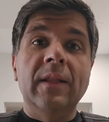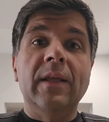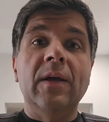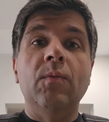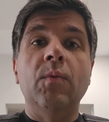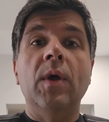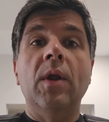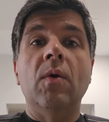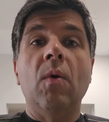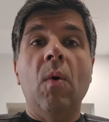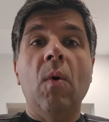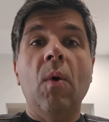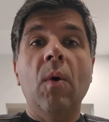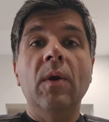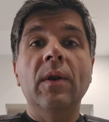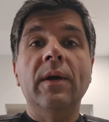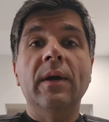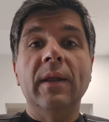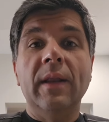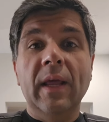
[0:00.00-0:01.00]
that we are
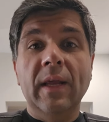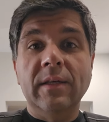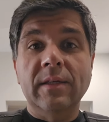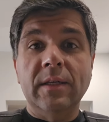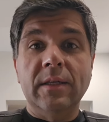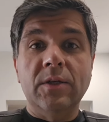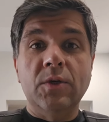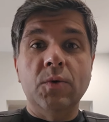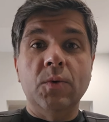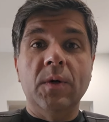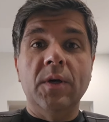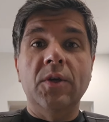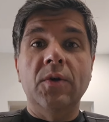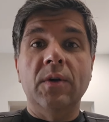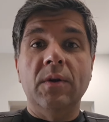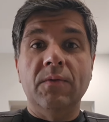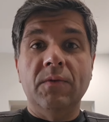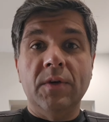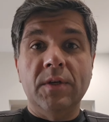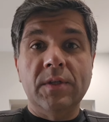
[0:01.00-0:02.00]
all connected to a
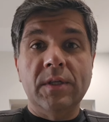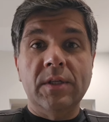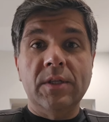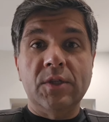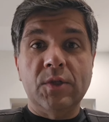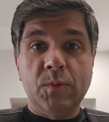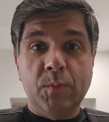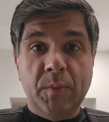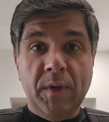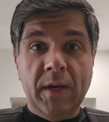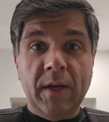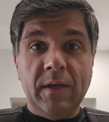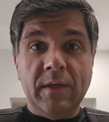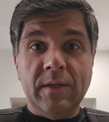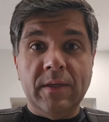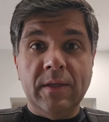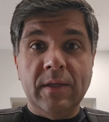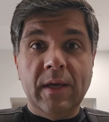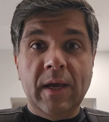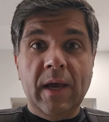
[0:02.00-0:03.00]
universal
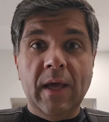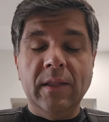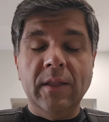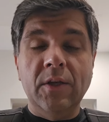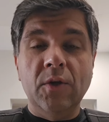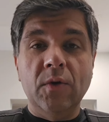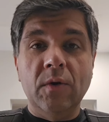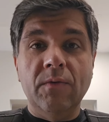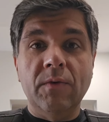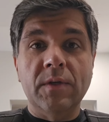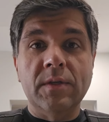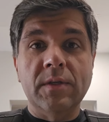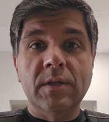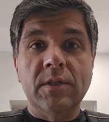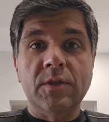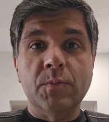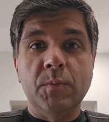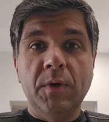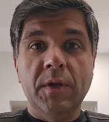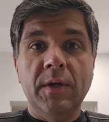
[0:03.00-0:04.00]
spirit, and the
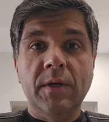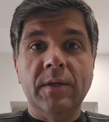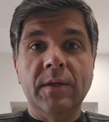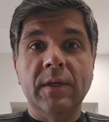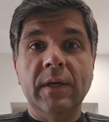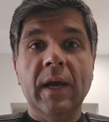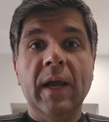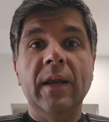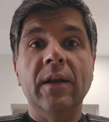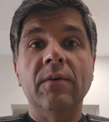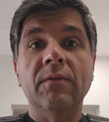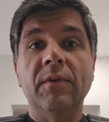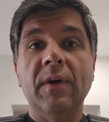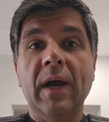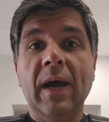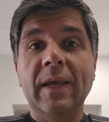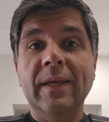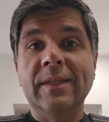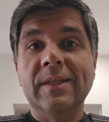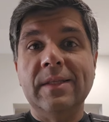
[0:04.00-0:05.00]
universal spirit kind of
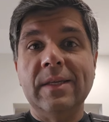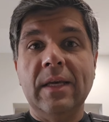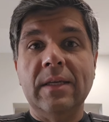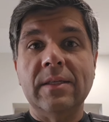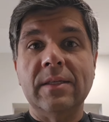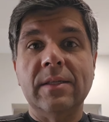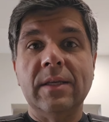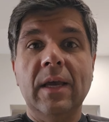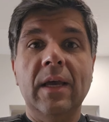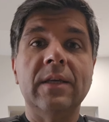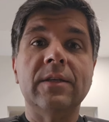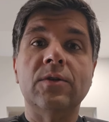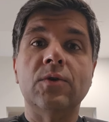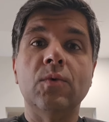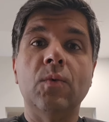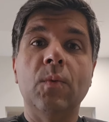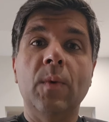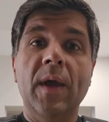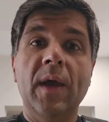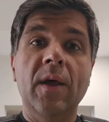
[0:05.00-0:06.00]
guides us as
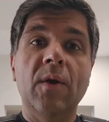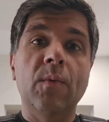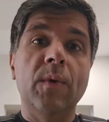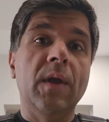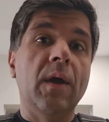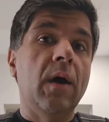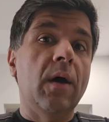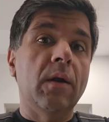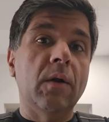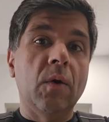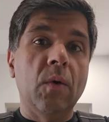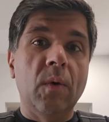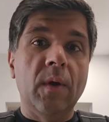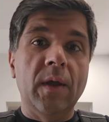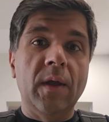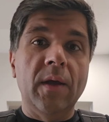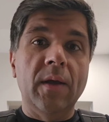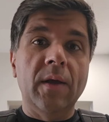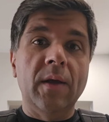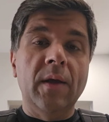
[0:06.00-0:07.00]
to where we are
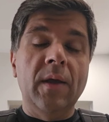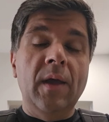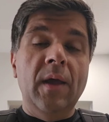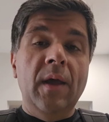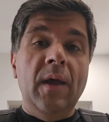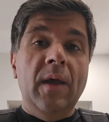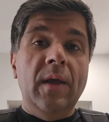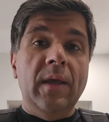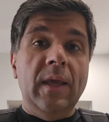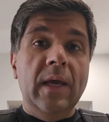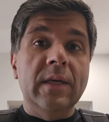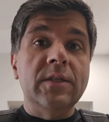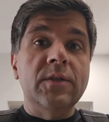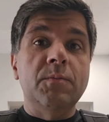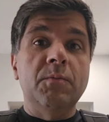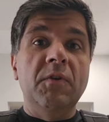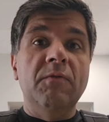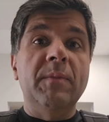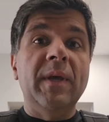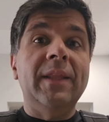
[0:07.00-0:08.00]
going.
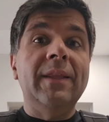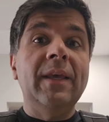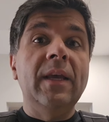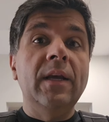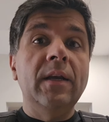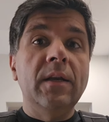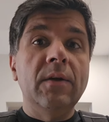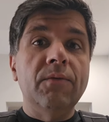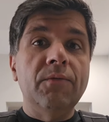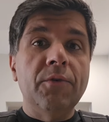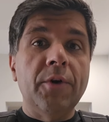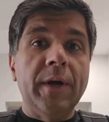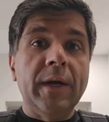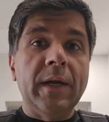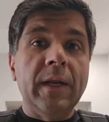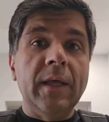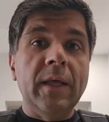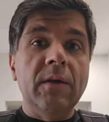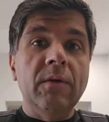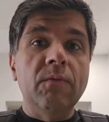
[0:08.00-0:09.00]
Yes, we may think
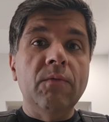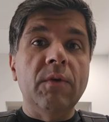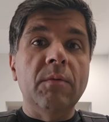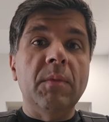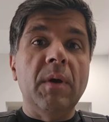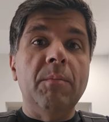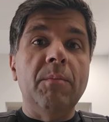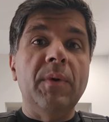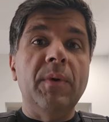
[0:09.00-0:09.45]
differently, we may